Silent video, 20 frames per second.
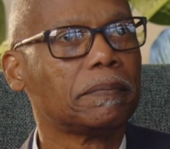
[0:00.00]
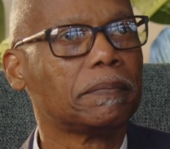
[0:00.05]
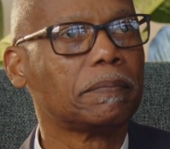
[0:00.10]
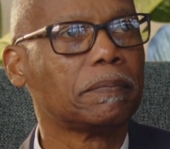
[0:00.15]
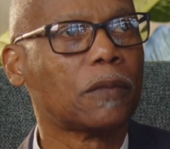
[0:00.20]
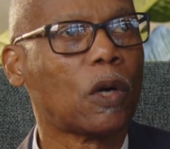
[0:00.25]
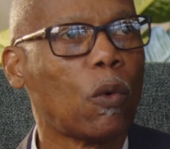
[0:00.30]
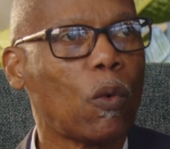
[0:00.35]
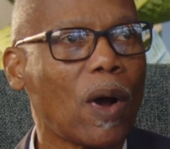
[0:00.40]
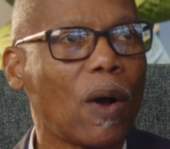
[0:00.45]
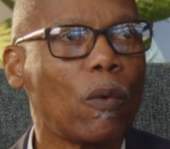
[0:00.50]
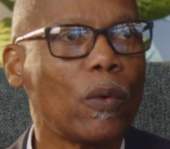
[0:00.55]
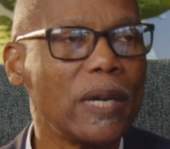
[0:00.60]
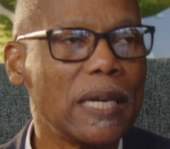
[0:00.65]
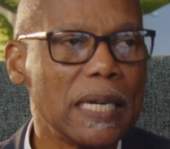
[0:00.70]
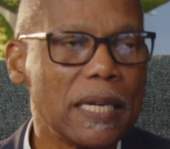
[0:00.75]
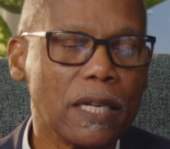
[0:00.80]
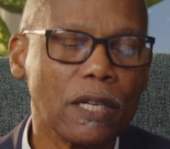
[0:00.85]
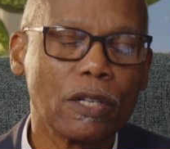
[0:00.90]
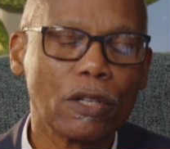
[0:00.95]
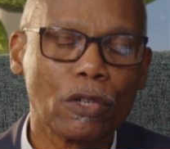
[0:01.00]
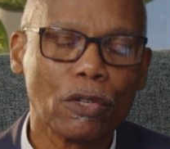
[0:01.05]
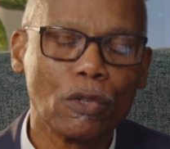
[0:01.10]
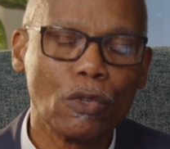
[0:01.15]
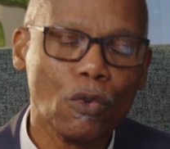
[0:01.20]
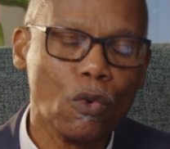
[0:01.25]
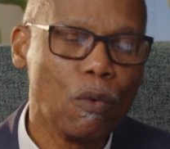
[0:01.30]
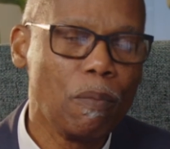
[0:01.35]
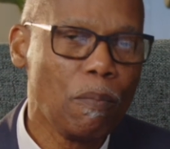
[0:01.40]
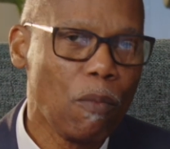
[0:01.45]
But what we need to
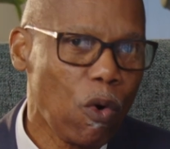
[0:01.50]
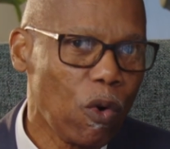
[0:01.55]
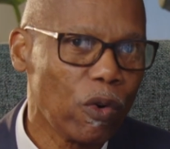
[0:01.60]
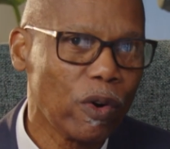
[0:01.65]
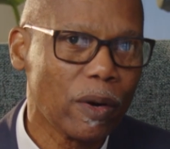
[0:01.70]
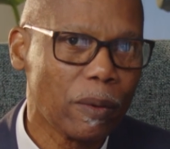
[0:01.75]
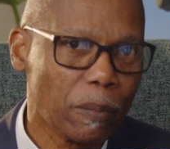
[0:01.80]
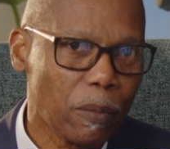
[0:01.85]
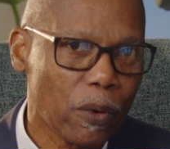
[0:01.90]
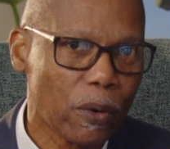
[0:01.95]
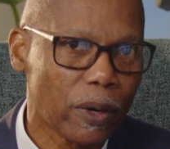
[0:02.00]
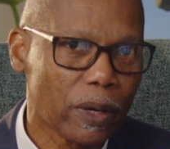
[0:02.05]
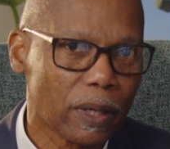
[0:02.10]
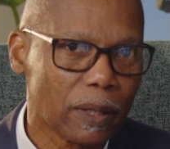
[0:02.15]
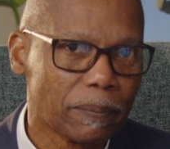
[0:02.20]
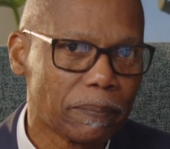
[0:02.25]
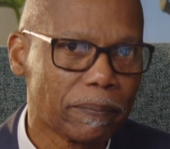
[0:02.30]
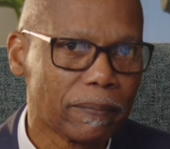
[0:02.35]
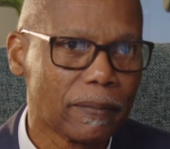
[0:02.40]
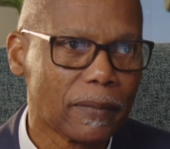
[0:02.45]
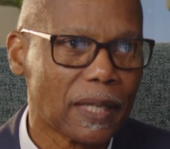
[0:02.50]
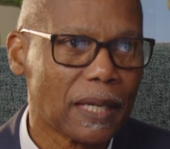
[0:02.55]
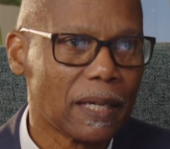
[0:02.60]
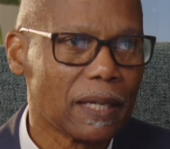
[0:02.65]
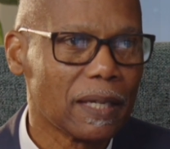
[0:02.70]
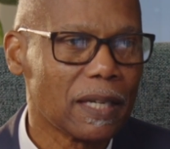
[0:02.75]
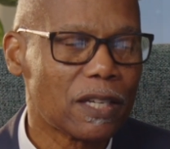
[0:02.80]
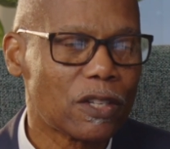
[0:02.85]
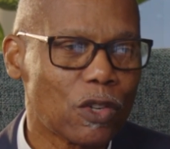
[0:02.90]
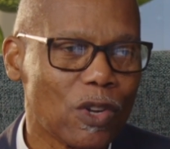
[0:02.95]
do more and more
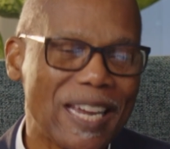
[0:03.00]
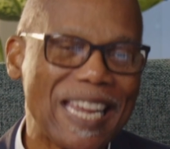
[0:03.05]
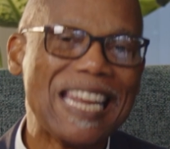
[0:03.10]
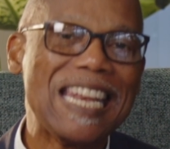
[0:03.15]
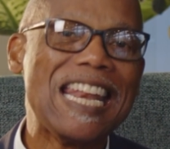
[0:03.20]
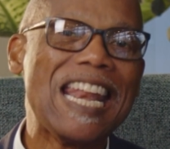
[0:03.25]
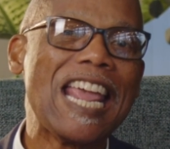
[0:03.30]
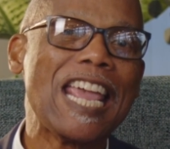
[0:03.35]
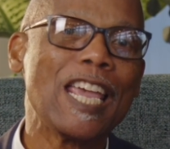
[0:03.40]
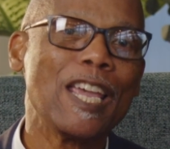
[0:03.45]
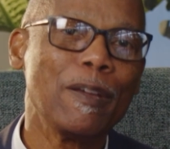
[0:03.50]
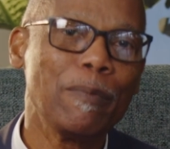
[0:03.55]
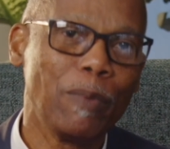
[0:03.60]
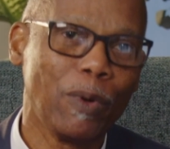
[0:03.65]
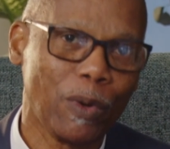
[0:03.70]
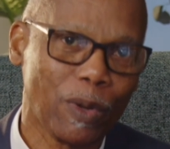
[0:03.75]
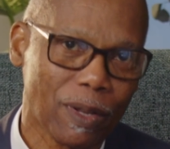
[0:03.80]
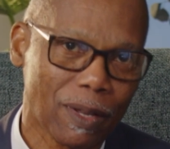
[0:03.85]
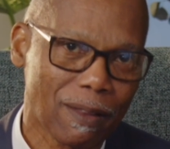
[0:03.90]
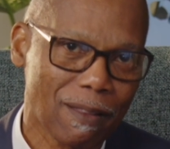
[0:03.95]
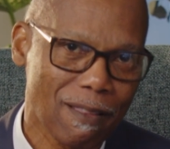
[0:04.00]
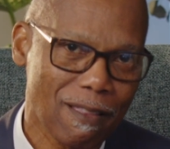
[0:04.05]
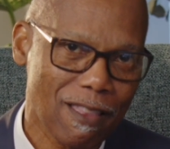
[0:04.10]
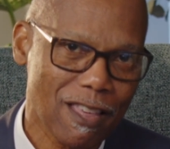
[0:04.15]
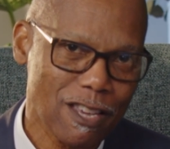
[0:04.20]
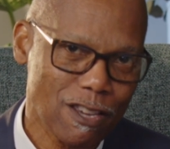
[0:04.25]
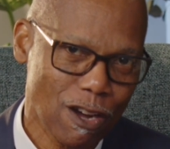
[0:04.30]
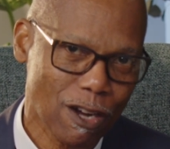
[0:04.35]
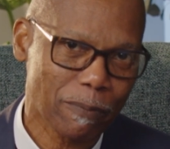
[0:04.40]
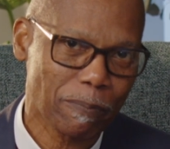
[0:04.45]
is to enable the
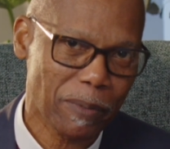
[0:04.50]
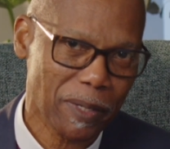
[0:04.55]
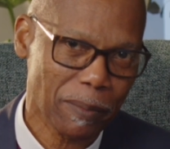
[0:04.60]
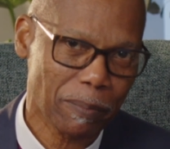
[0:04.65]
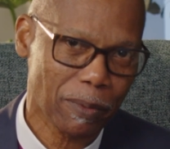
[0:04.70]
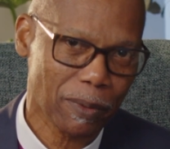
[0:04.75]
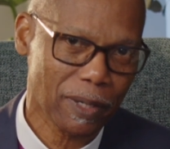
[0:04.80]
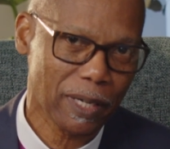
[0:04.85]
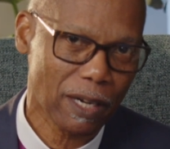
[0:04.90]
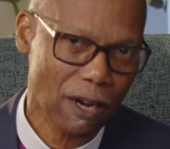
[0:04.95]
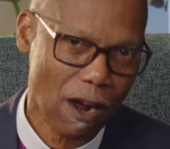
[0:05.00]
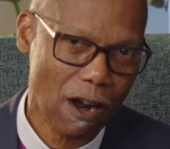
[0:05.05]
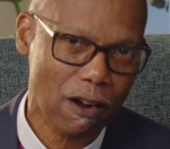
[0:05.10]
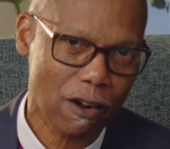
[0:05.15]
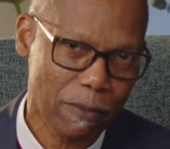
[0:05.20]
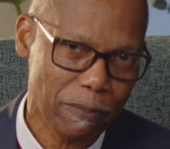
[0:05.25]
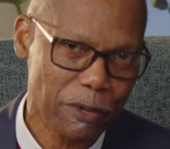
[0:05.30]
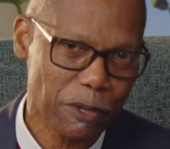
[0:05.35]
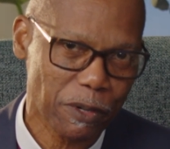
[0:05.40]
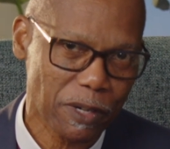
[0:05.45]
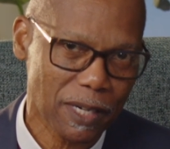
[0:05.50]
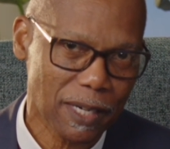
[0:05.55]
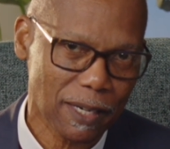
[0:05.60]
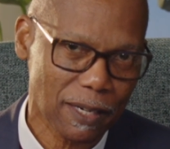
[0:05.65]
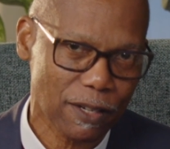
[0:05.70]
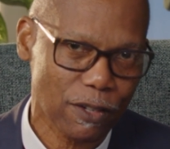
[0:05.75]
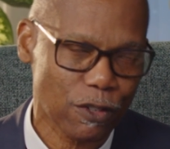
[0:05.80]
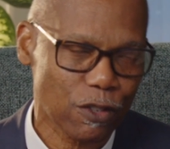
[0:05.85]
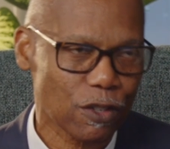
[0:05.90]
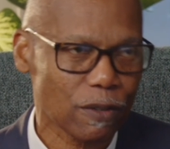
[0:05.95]
young people in our
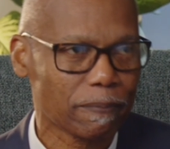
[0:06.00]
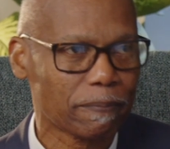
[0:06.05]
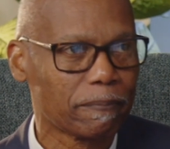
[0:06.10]
communities,